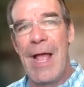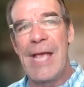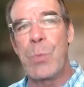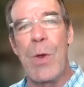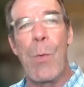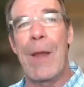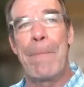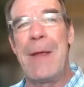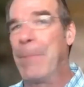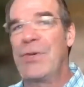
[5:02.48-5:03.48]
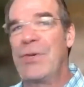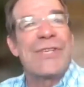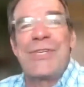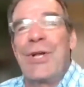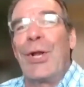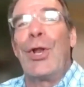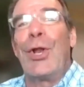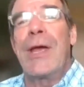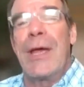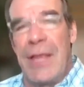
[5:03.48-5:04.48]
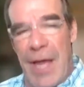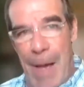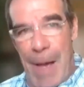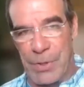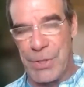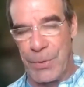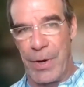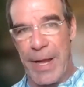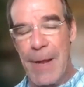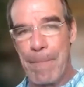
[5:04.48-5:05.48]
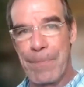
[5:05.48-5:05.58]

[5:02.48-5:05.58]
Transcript: is we want people just to look at the opportunity,